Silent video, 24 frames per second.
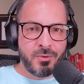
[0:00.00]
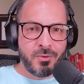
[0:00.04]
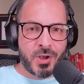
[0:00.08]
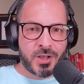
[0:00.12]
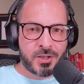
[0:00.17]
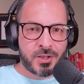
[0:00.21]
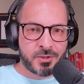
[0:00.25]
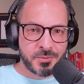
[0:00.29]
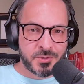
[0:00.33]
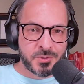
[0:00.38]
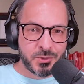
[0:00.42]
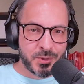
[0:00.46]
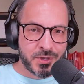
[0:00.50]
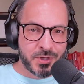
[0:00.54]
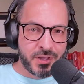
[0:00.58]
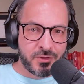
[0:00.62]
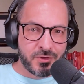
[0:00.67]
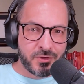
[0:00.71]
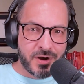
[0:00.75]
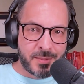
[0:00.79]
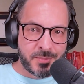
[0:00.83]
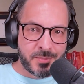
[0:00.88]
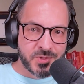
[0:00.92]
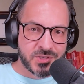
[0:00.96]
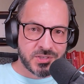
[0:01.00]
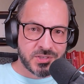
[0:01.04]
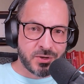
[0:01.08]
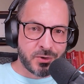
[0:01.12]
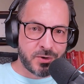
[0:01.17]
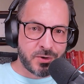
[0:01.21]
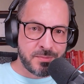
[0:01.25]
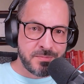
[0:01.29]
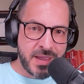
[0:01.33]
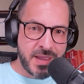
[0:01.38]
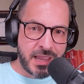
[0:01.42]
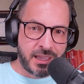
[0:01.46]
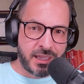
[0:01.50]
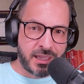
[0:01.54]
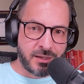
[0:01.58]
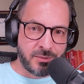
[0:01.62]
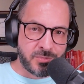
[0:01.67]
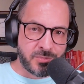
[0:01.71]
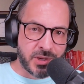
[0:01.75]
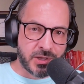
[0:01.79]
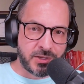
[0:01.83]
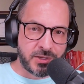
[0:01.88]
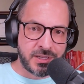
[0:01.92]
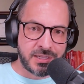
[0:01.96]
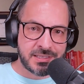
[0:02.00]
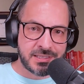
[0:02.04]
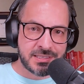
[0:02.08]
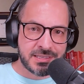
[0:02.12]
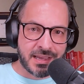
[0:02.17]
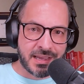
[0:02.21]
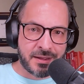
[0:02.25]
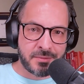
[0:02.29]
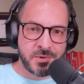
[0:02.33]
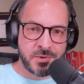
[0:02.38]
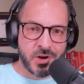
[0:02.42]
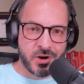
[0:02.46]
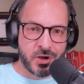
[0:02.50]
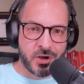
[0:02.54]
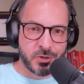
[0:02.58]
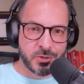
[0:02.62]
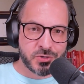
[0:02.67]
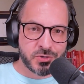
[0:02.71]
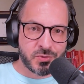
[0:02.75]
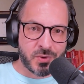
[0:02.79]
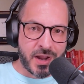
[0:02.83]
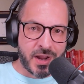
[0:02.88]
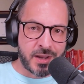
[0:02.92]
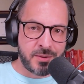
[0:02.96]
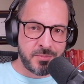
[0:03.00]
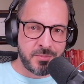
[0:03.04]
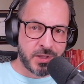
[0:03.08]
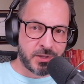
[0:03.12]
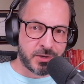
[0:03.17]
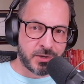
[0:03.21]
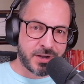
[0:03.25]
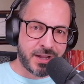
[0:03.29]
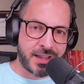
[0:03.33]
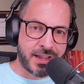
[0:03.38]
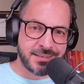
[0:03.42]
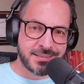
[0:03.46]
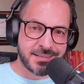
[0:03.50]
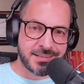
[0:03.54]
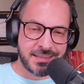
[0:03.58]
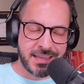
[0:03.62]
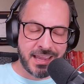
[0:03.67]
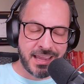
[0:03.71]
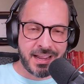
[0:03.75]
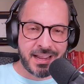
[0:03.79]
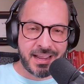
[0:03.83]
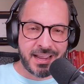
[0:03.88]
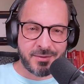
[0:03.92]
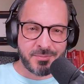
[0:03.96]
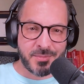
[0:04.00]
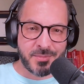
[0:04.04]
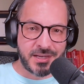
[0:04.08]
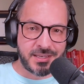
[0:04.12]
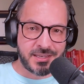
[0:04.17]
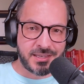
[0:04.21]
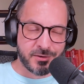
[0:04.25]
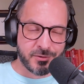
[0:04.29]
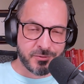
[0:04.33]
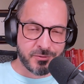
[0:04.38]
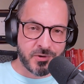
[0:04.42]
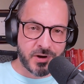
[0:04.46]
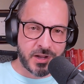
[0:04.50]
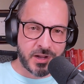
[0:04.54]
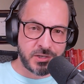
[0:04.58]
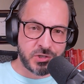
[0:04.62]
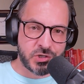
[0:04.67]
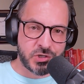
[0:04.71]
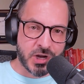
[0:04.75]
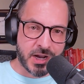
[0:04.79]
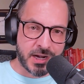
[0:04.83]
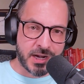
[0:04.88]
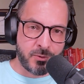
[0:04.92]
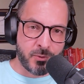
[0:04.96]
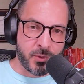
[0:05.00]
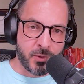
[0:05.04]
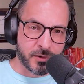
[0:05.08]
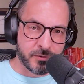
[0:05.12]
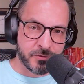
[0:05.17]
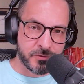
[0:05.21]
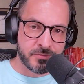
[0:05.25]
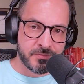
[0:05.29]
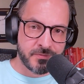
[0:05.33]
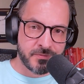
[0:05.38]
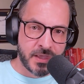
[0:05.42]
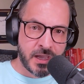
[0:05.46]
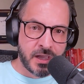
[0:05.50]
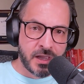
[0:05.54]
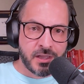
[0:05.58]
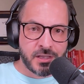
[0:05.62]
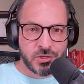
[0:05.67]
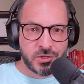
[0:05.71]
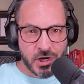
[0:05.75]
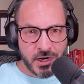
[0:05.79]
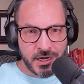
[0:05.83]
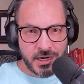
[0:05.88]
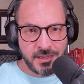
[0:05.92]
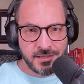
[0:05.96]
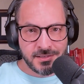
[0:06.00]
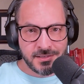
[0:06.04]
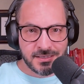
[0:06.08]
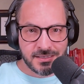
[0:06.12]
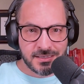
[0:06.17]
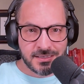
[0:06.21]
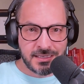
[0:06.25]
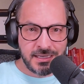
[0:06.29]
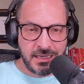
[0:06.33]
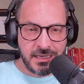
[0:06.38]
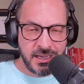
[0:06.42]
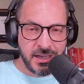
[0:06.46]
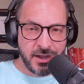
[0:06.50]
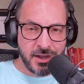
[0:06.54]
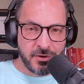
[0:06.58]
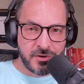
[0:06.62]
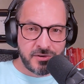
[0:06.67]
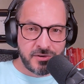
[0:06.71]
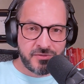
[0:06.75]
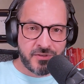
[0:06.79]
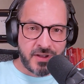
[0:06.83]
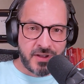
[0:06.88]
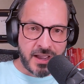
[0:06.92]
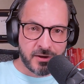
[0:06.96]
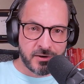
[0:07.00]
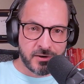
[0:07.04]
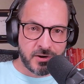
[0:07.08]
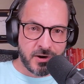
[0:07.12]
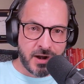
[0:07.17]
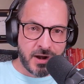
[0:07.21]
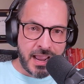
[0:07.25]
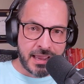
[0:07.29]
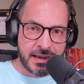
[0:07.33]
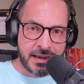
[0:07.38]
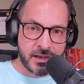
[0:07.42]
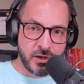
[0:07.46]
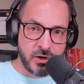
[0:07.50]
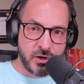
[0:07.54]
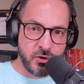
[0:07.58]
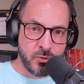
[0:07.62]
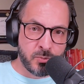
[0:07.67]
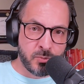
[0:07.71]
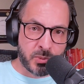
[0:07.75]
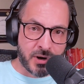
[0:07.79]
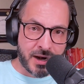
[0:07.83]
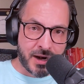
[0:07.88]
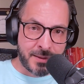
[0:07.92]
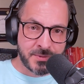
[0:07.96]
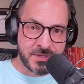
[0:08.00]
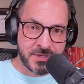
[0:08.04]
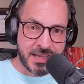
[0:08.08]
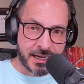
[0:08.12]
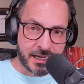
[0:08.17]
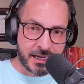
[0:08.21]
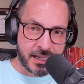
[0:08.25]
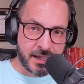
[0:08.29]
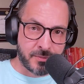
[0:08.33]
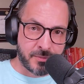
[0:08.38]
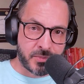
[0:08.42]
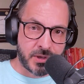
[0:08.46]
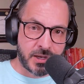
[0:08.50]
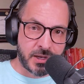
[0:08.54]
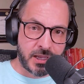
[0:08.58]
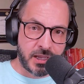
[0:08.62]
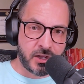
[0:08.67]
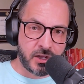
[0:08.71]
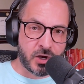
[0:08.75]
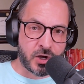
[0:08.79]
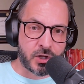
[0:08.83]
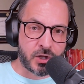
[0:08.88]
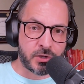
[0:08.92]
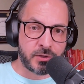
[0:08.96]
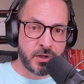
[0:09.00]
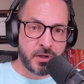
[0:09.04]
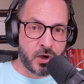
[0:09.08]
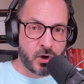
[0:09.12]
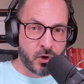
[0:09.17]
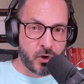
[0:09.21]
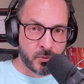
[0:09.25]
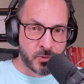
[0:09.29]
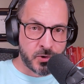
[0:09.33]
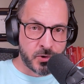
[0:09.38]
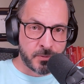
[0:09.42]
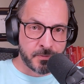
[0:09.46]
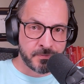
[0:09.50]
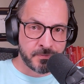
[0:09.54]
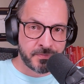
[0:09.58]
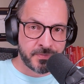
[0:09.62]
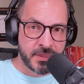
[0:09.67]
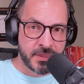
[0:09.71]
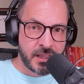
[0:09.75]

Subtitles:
welcome to another episode of Making Billions. I'm your host, Ryan Miller, and today I have my dear friend, Johnny Wolff. Johnny is the CEO and founder at a new PropTech company called HomeRoom.